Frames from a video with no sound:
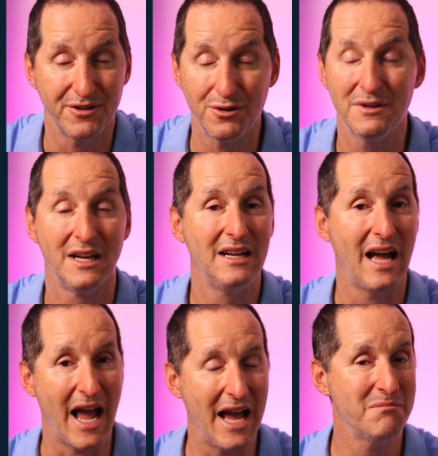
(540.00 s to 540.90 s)
view,
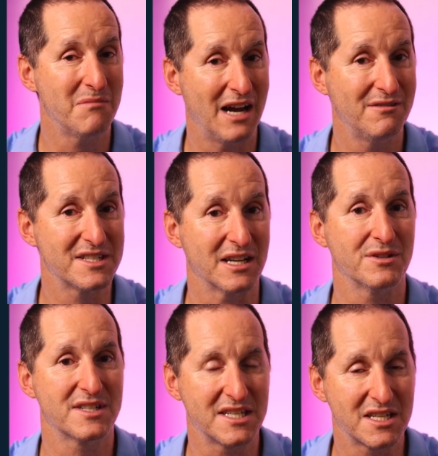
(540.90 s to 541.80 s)
and my
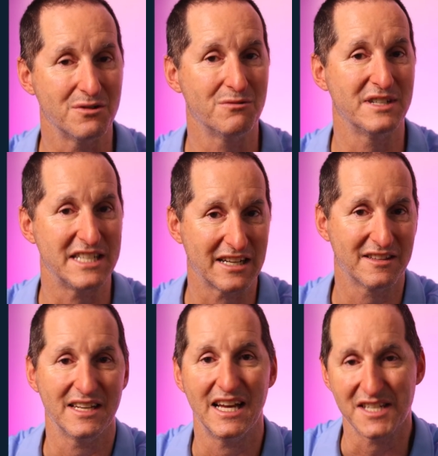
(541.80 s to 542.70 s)
results are still
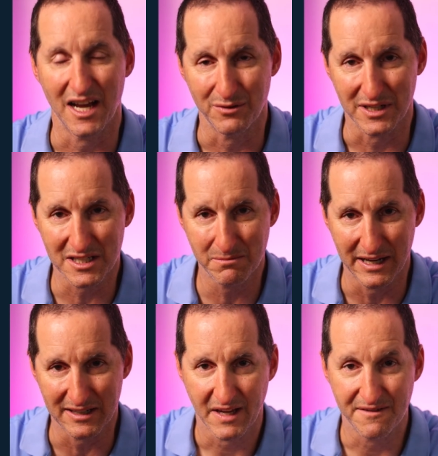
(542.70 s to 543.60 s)
redacted as I would
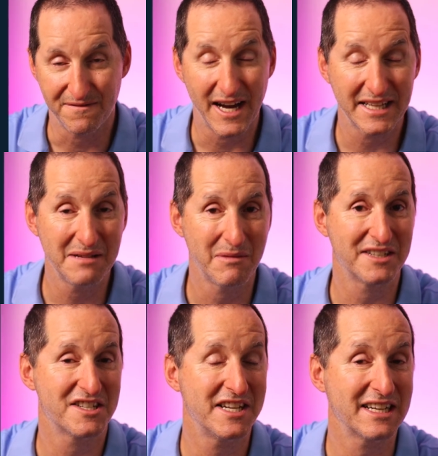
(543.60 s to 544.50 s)
expect. And finally, my
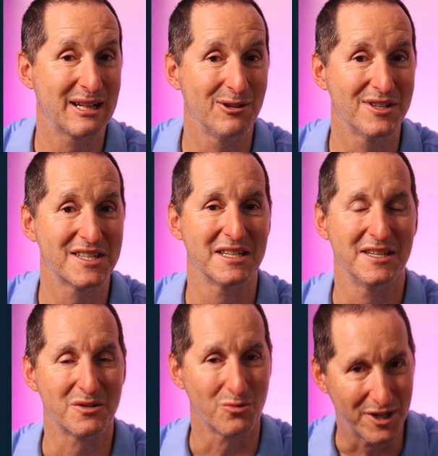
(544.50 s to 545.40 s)
distinct clause
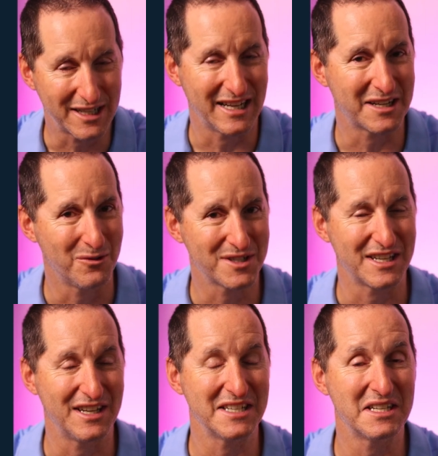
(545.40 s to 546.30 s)
is working like it was
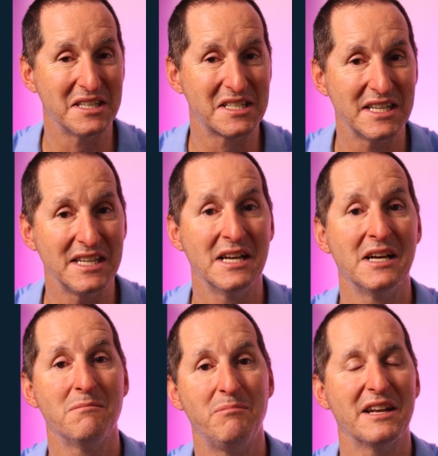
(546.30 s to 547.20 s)
in 19C,
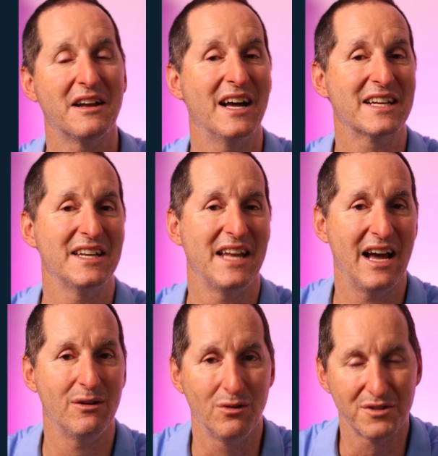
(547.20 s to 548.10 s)
but I can
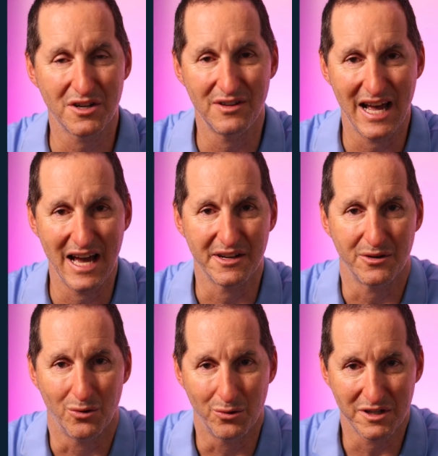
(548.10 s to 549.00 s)
now also add
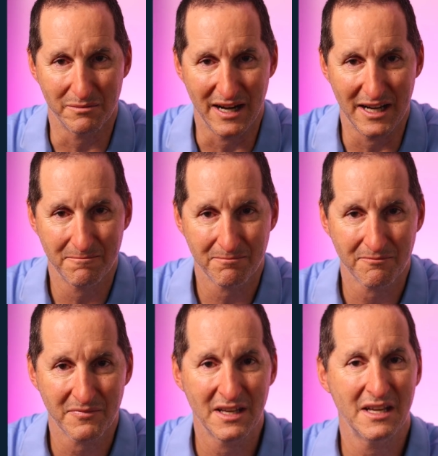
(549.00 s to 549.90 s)
an order by.
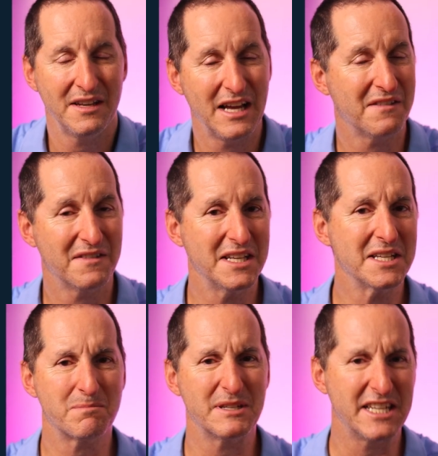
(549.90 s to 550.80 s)
Now,
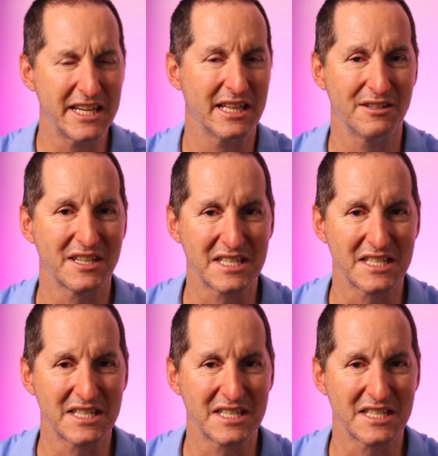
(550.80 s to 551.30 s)
these particular